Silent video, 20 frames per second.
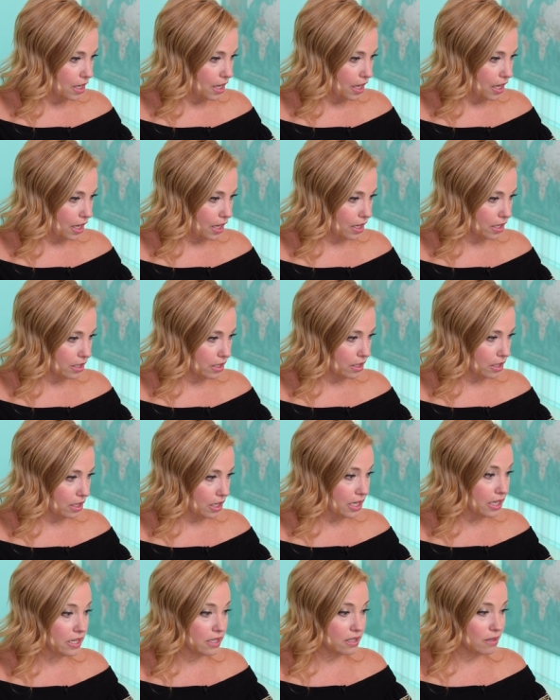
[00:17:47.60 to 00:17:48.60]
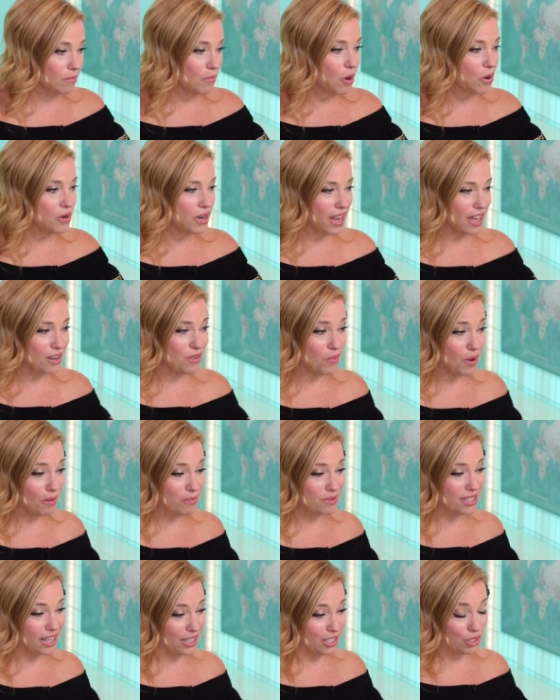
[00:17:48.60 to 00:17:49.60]
And it, the Monin
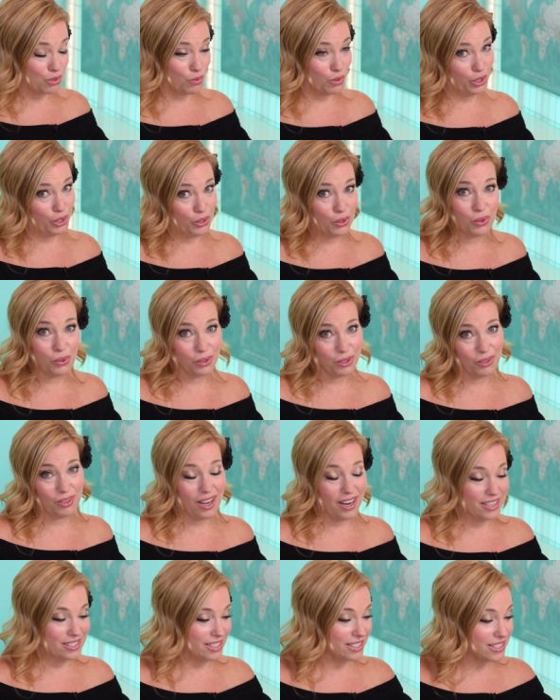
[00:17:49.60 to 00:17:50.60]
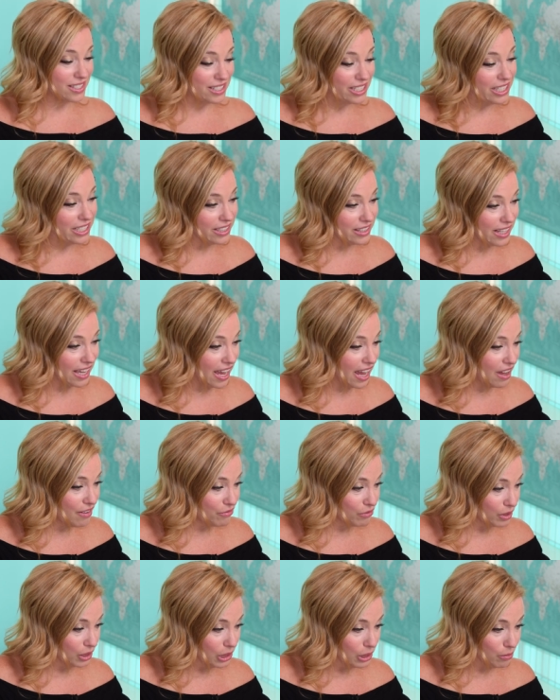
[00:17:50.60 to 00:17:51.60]
website is really cool, you guys. It's neat. They have
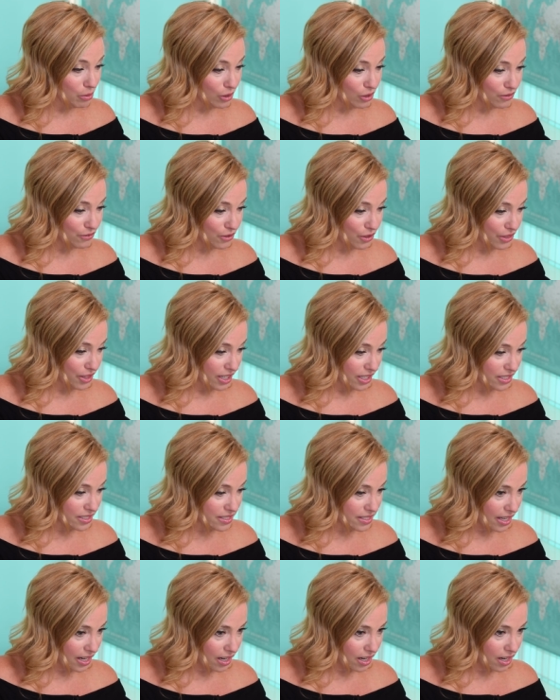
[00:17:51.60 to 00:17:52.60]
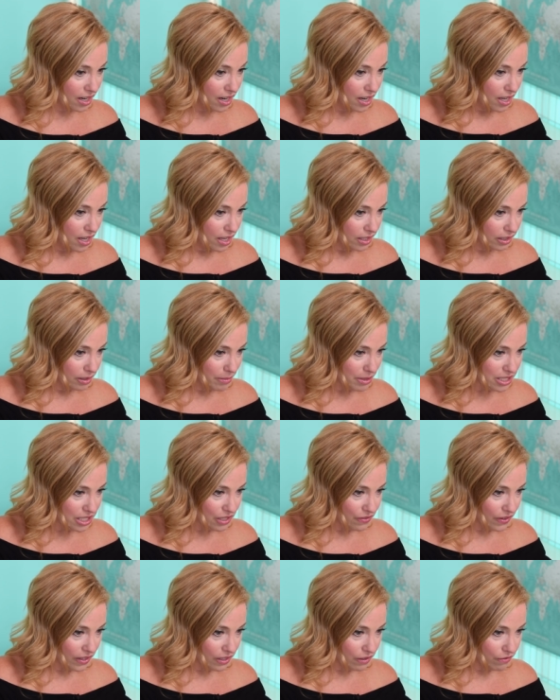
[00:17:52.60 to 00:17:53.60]
really beautiful things there. Let me see if
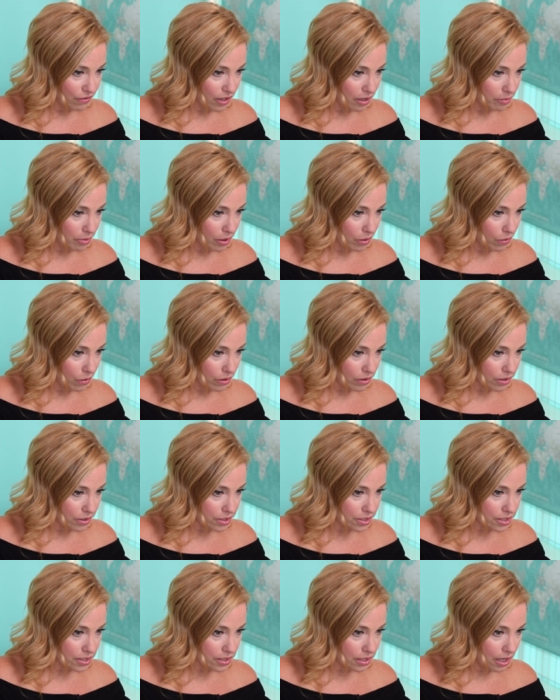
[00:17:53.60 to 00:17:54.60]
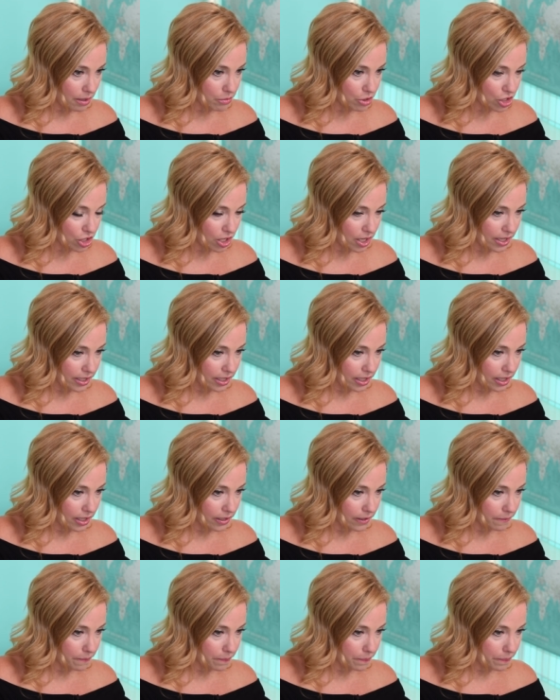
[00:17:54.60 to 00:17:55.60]
I can find my orders. I'm sure I
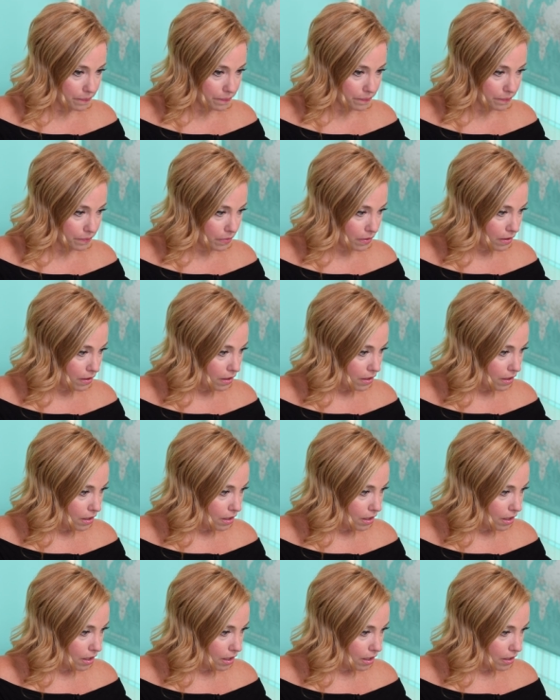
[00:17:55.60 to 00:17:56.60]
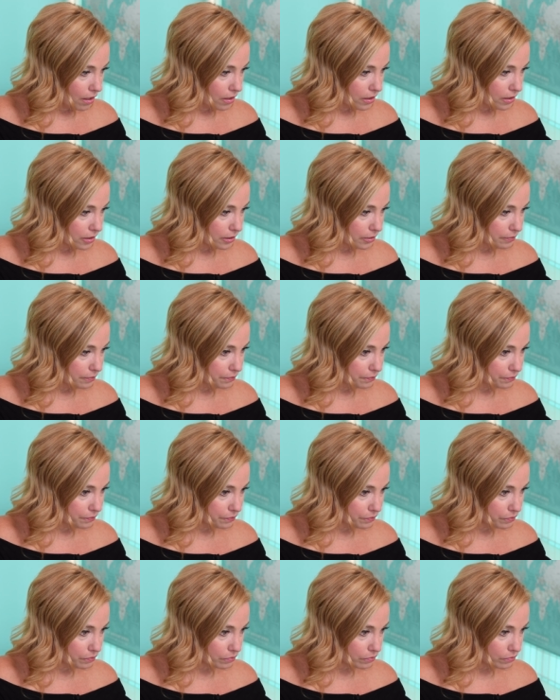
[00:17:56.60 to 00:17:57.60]
can. Um,
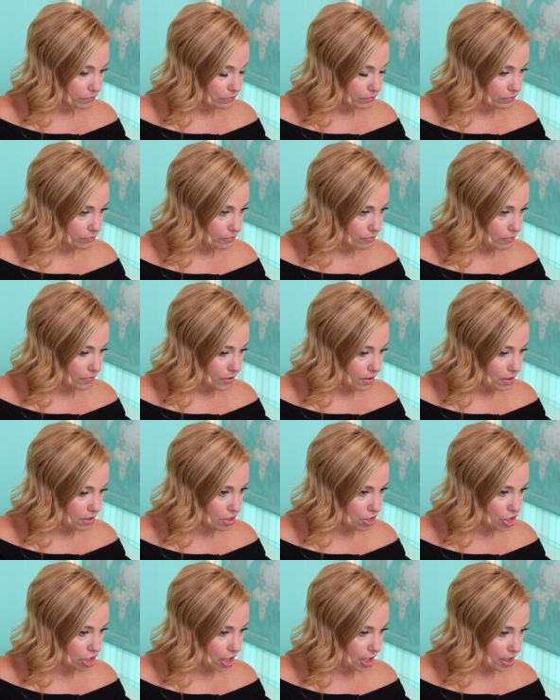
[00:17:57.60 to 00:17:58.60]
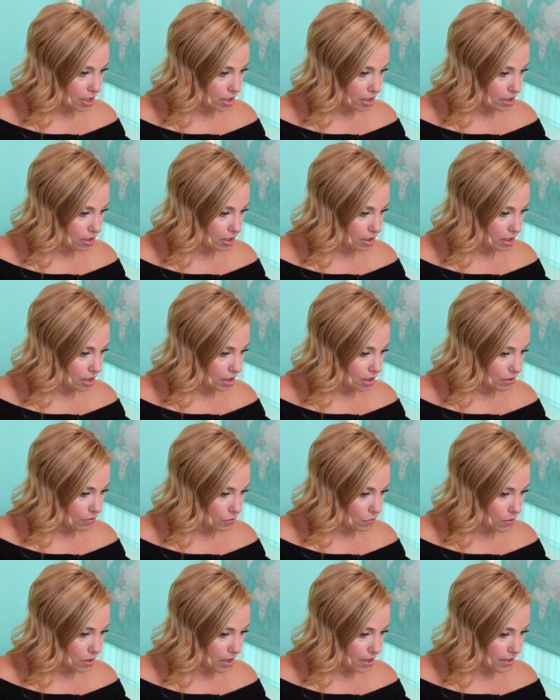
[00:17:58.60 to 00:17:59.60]
Shannon, it
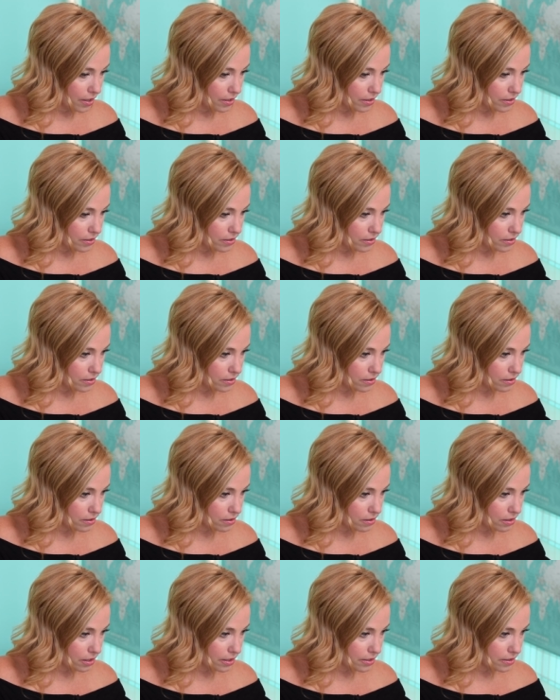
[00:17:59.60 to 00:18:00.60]
was, let's